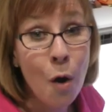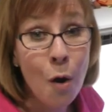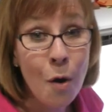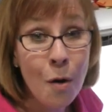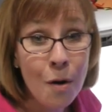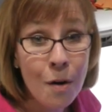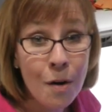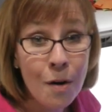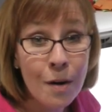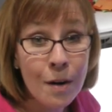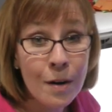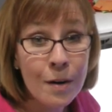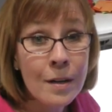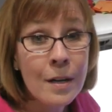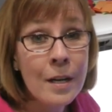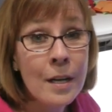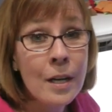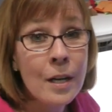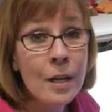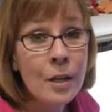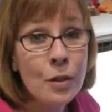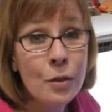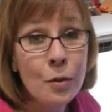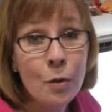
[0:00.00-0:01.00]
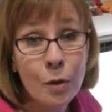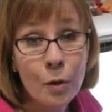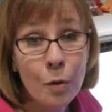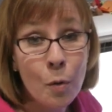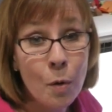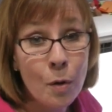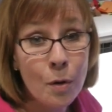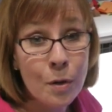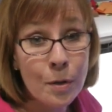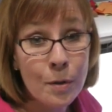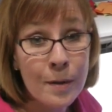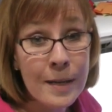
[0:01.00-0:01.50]
or your
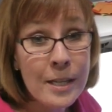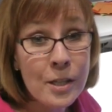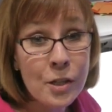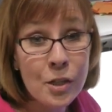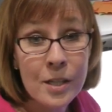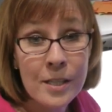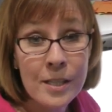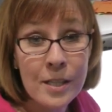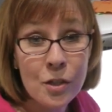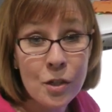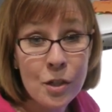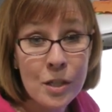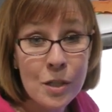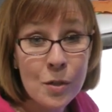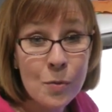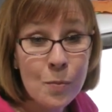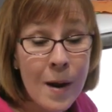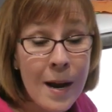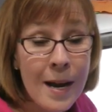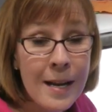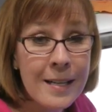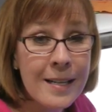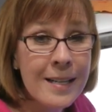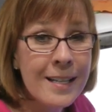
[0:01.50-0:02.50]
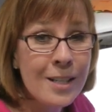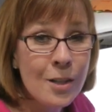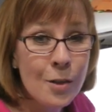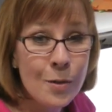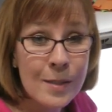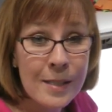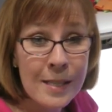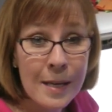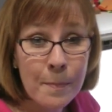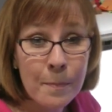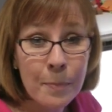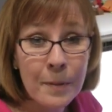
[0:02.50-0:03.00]
quarter inch isn't just right, you
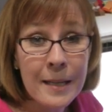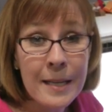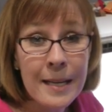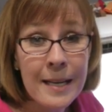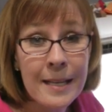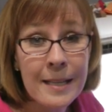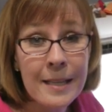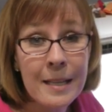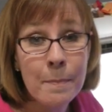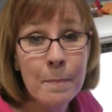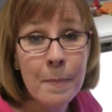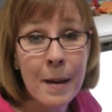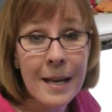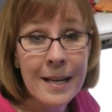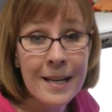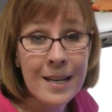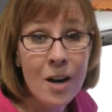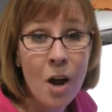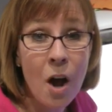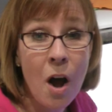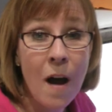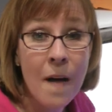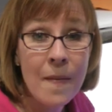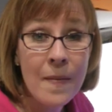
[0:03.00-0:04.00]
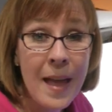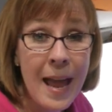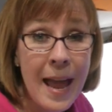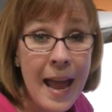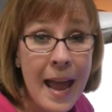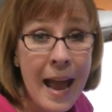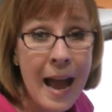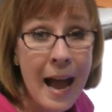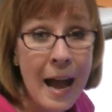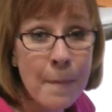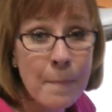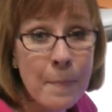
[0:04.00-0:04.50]
simply hit the button on
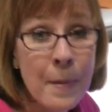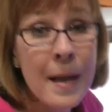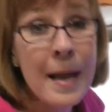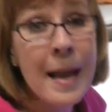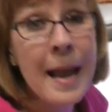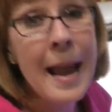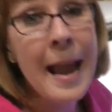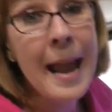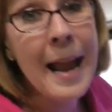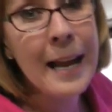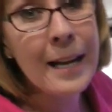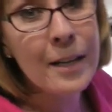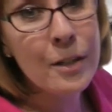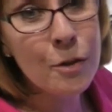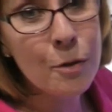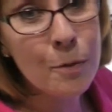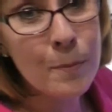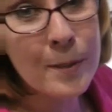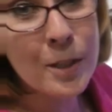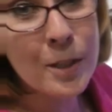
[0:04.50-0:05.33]
the app and your